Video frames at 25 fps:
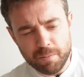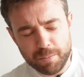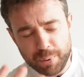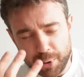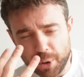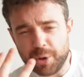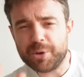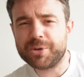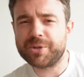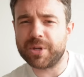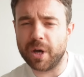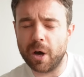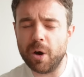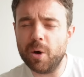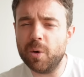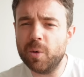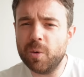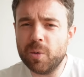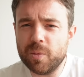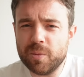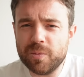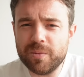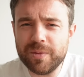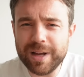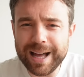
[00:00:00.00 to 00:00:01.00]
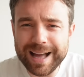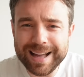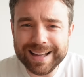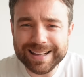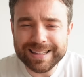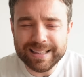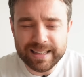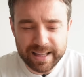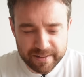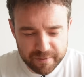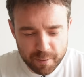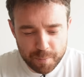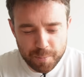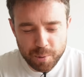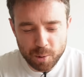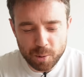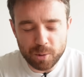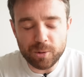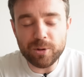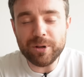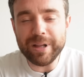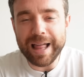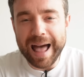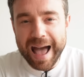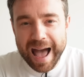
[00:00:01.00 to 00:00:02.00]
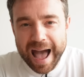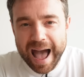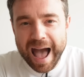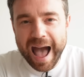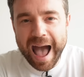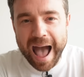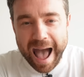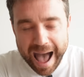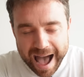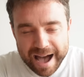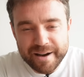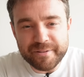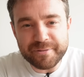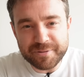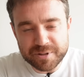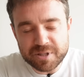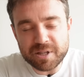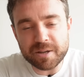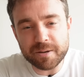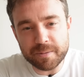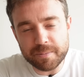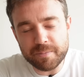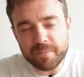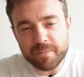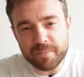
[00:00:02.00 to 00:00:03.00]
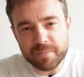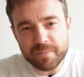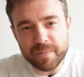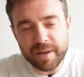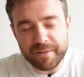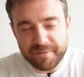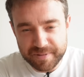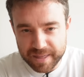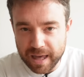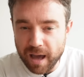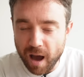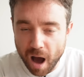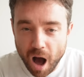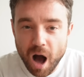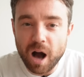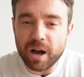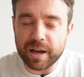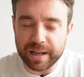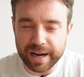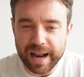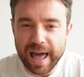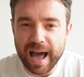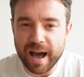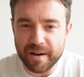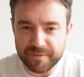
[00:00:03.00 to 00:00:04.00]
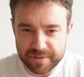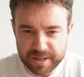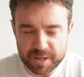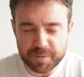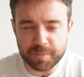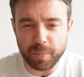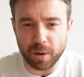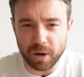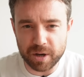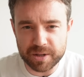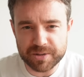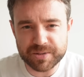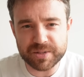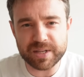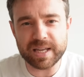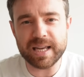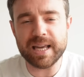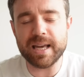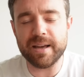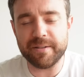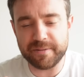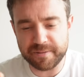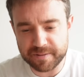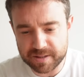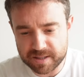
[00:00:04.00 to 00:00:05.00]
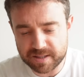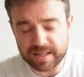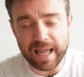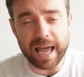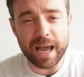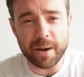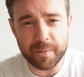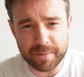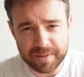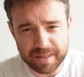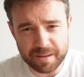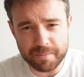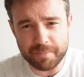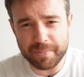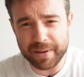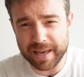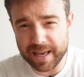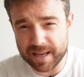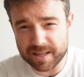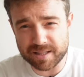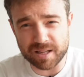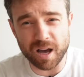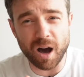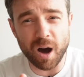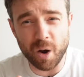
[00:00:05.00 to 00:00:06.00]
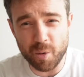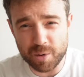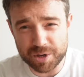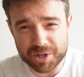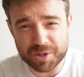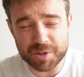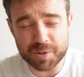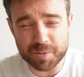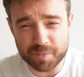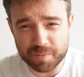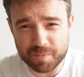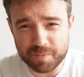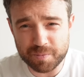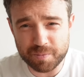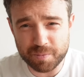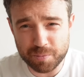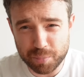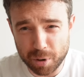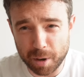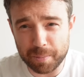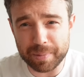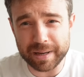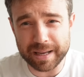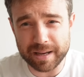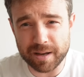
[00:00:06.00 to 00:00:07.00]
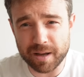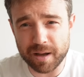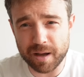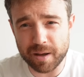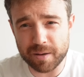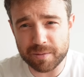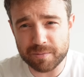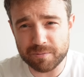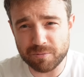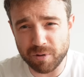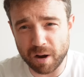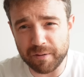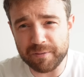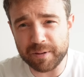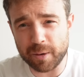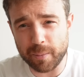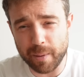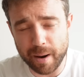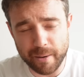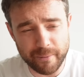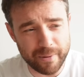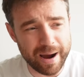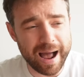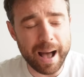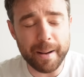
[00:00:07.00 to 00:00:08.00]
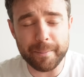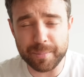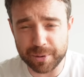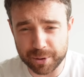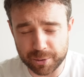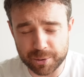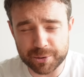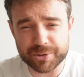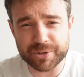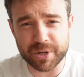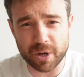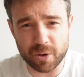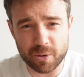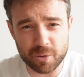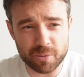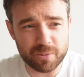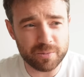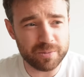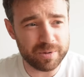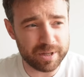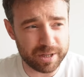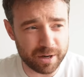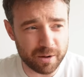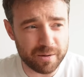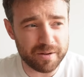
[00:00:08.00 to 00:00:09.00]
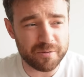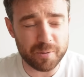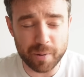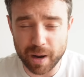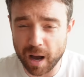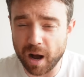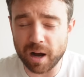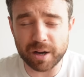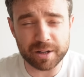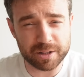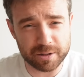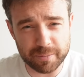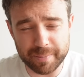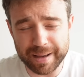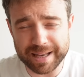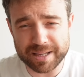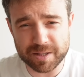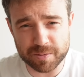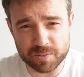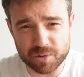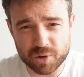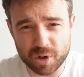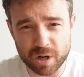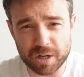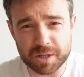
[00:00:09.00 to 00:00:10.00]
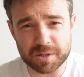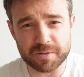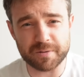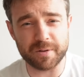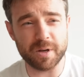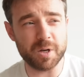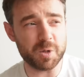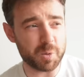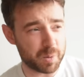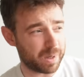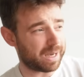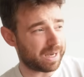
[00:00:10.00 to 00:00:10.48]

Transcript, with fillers: But also, Liverpool have to, if they are going to have this policy of staying within PSR, which is probably roughly where we're at, but also, you know, if we are going to make some transfers,